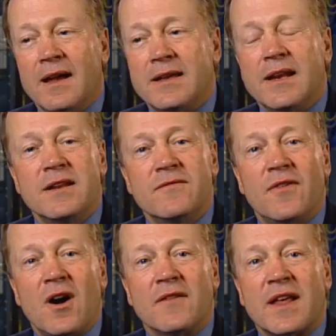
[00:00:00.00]
Getting
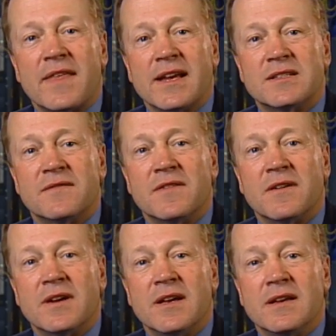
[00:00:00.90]
involved, I think, is a
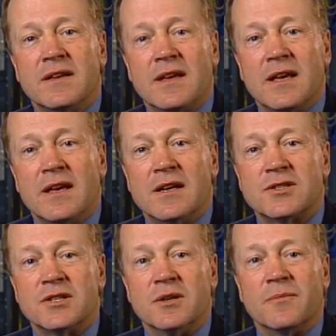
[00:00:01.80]
very key
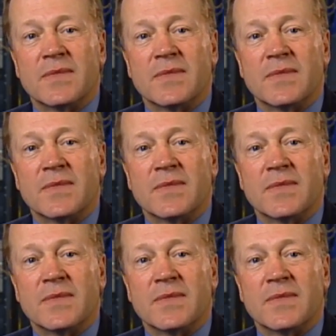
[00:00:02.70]
issue.